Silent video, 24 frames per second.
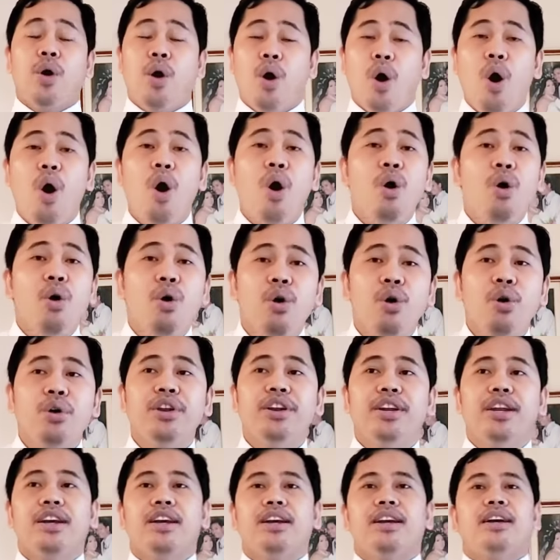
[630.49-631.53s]

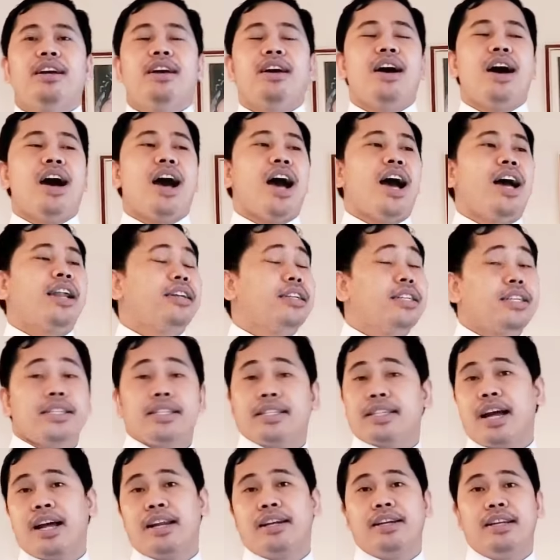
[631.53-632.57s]
own
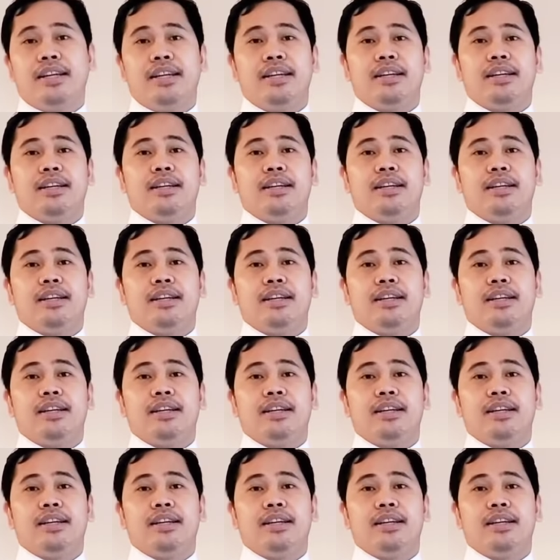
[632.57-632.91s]
understanding.